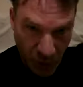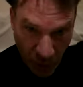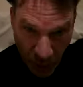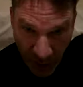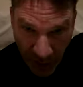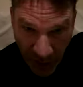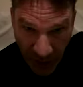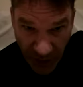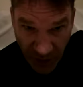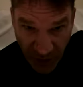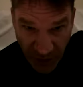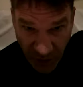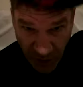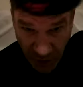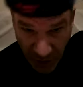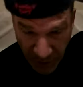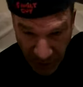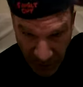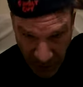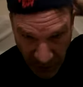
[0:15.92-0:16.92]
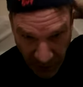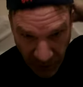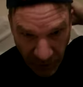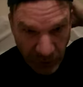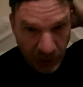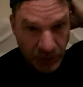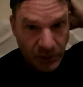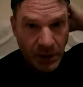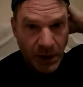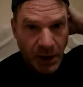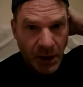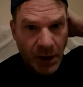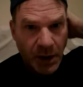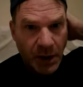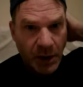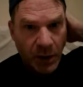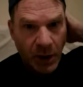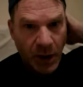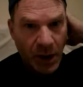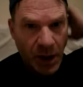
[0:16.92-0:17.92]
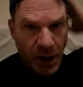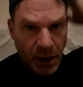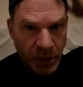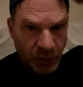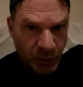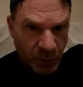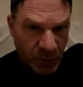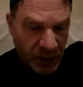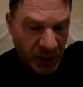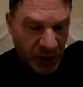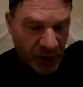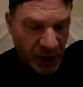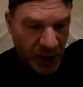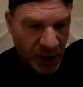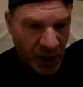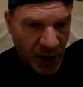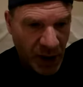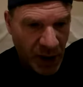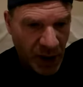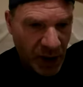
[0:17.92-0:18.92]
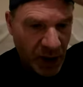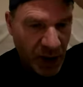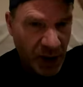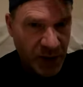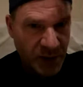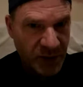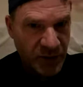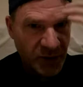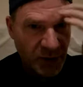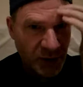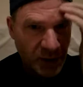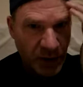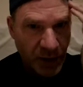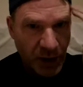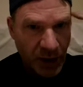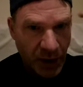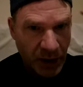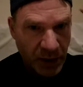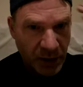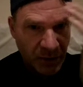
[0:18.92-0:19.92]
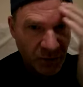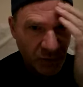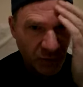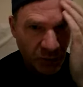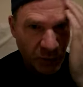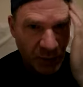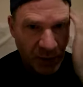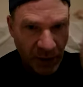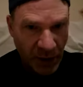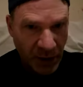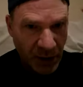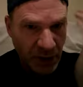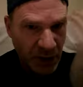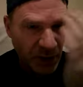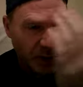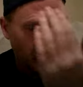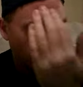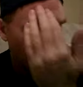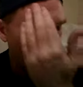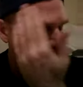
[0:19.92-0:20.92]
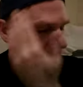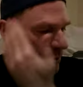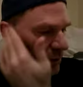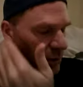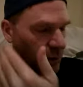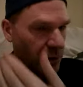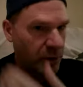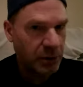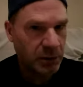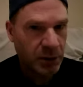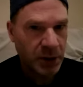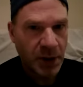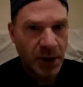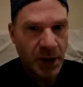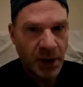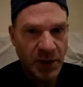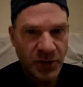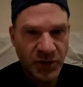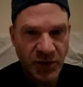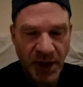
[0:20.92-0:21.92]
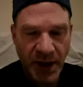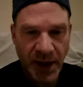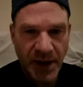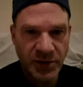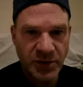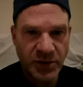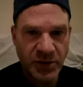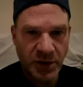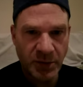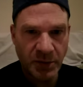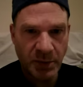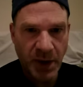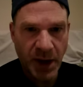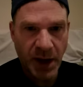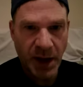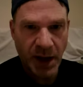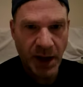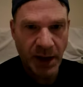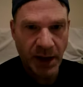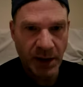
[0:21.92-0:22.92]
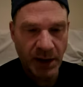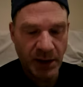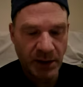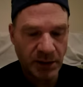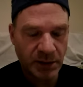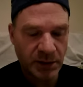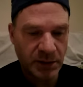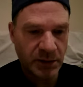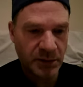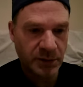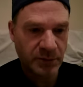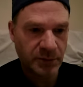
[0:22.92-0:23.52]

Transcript: Why is it often difficult? Because a lot of people change their mind.